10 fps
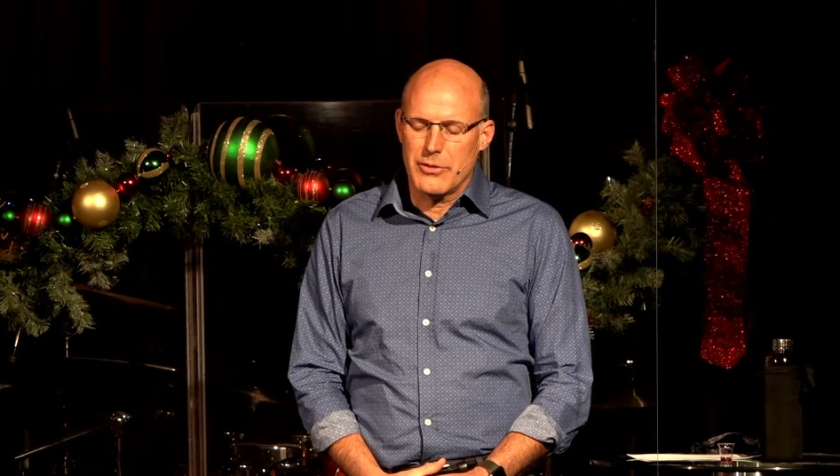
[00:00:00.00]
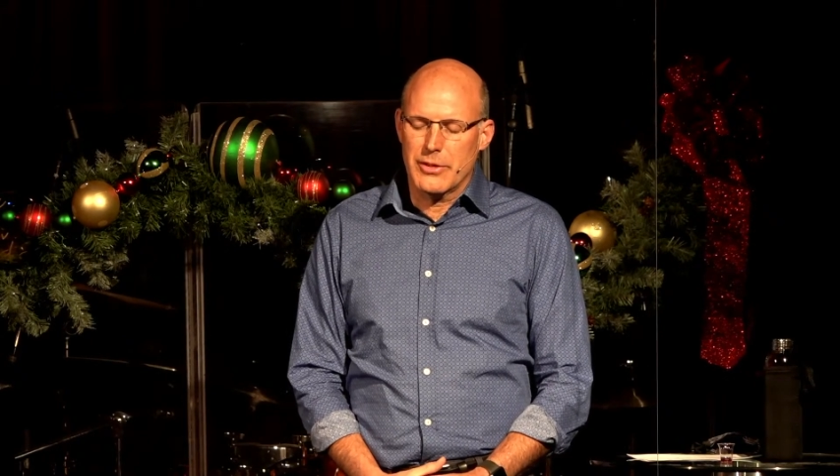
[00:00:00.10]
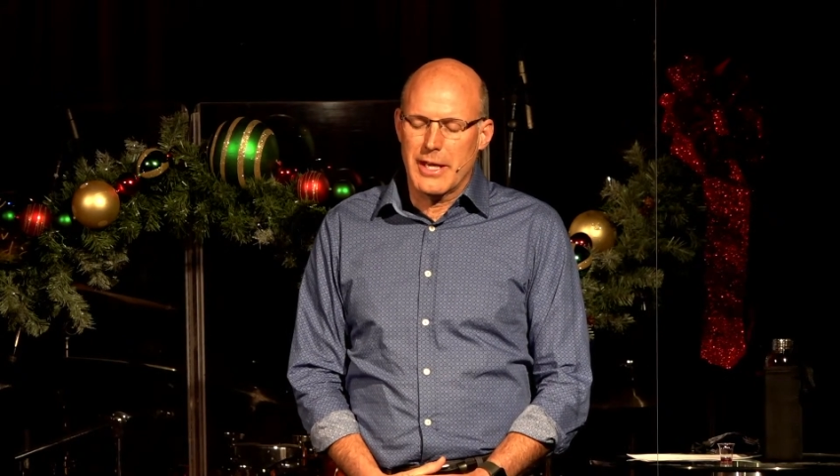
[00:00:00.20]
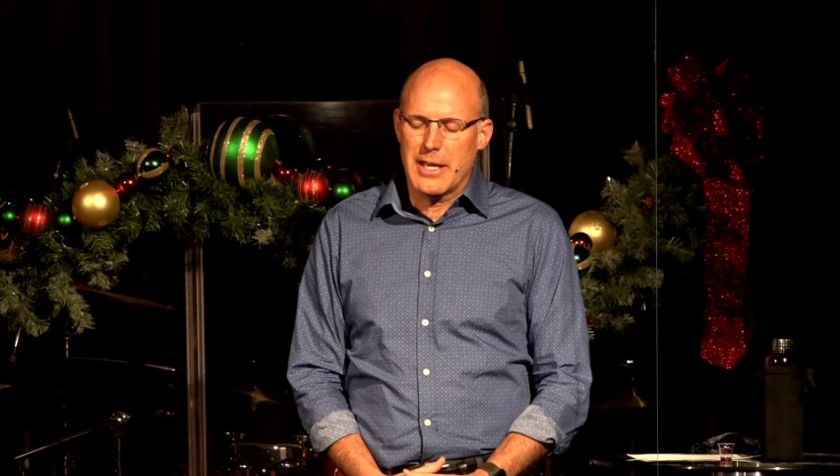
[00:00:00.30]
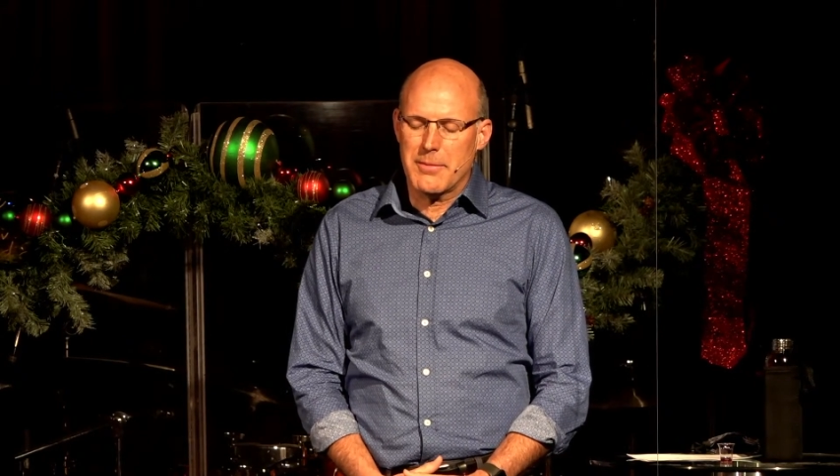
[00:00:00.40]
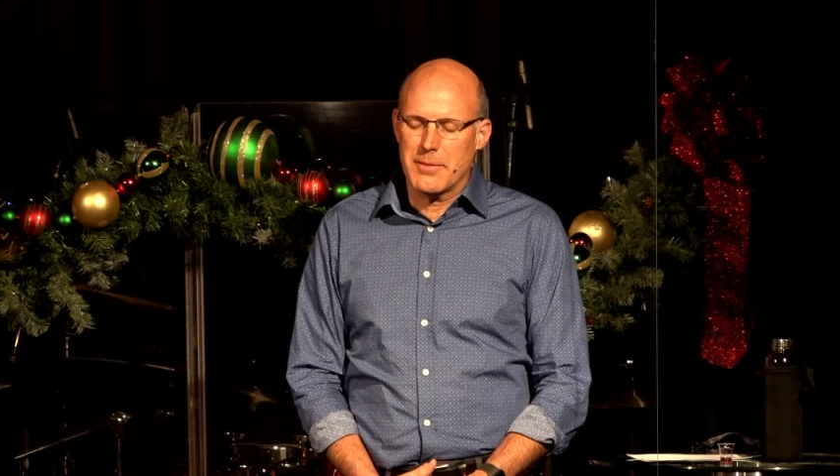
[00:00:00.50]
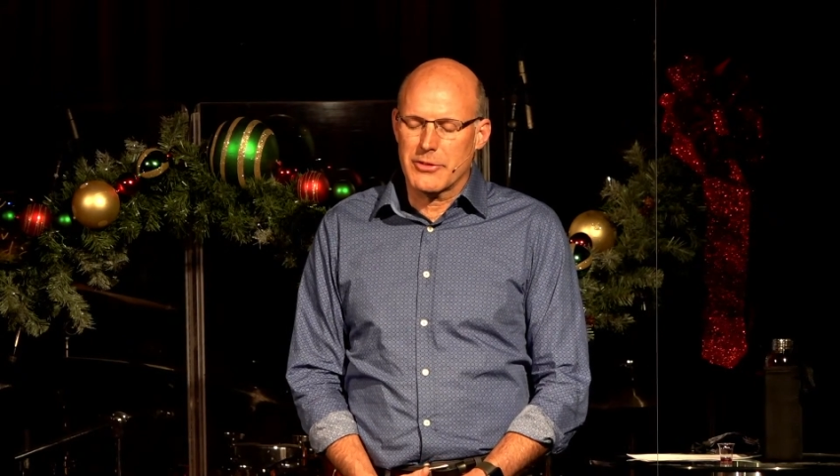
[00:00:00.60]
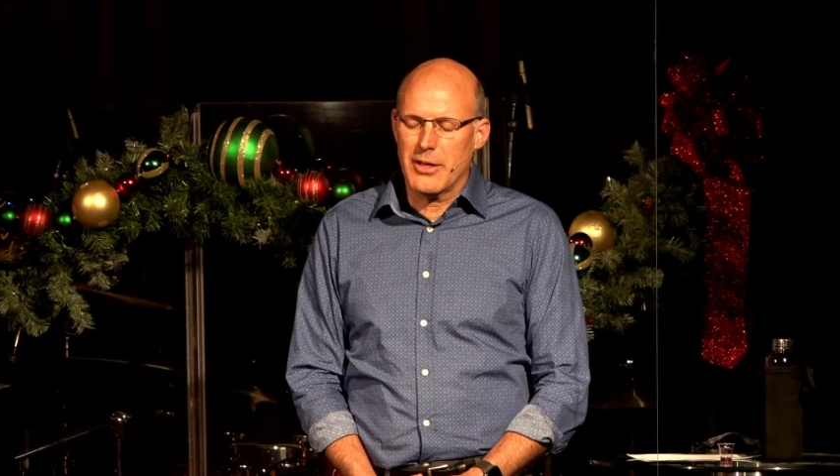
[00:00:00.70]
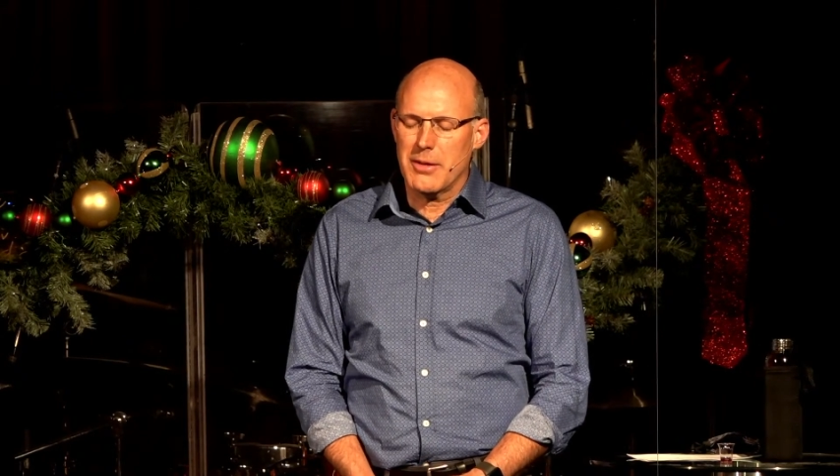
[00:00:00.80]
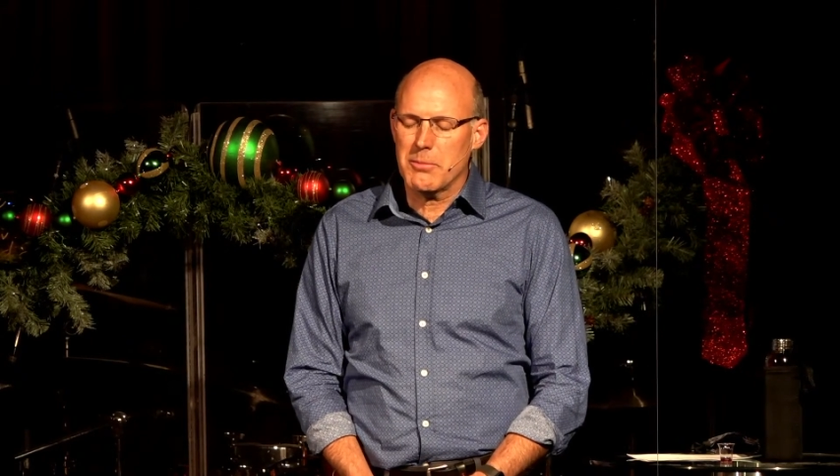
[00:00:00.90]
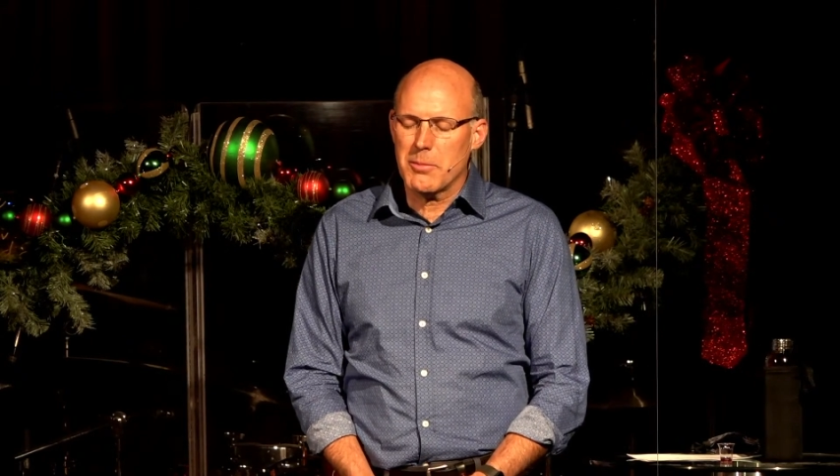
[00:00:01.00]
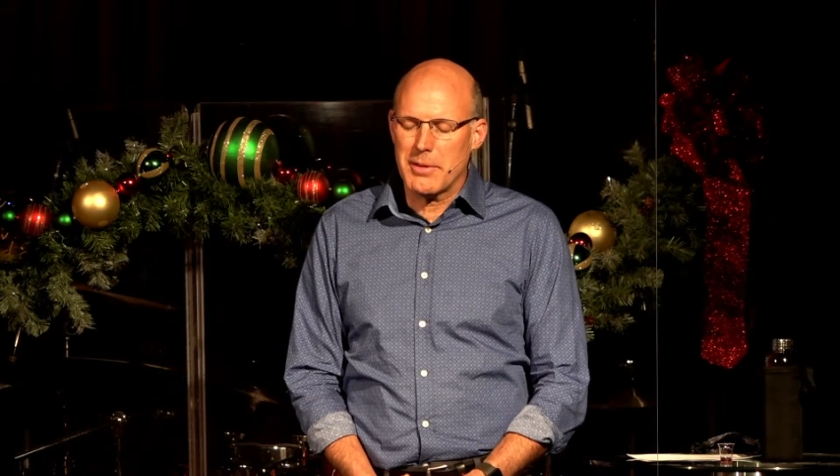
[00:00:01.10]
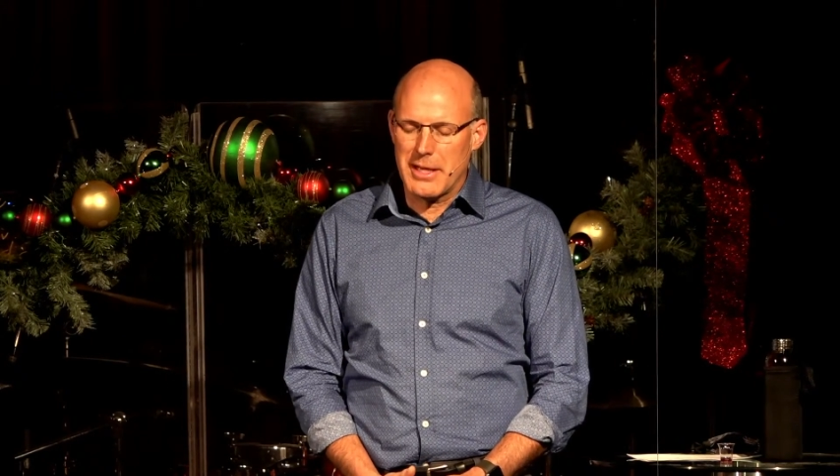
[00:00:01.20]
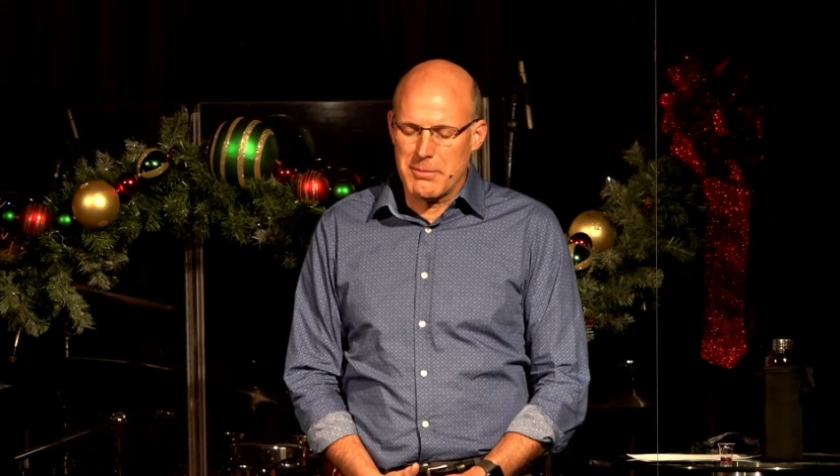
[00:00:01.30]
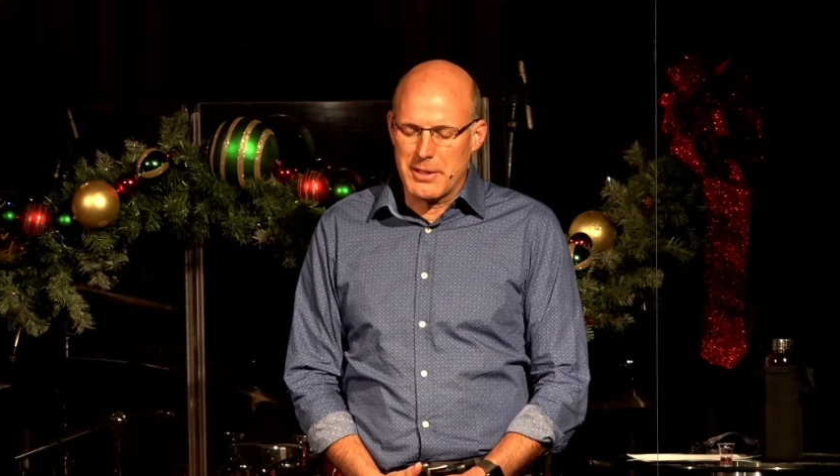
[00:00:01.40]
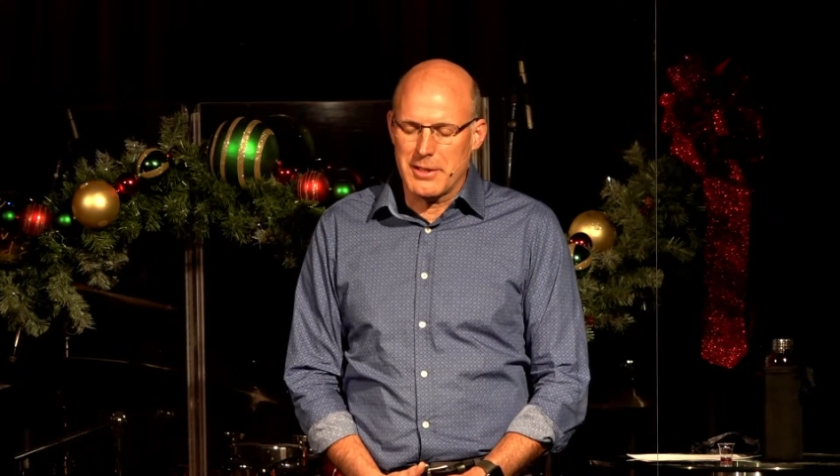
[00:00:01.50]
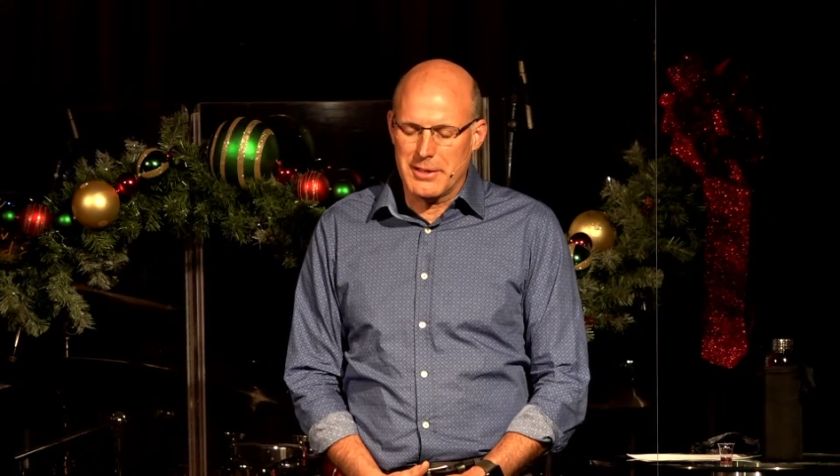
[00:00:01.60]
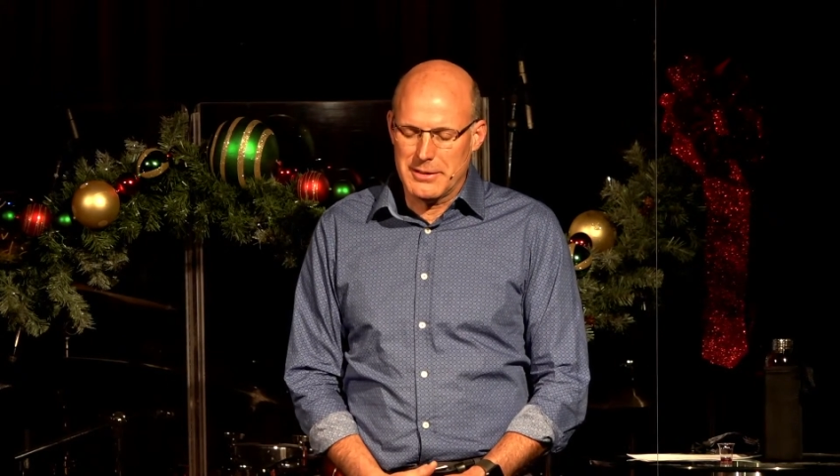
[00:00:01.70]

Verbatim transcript: You came as a humble baby,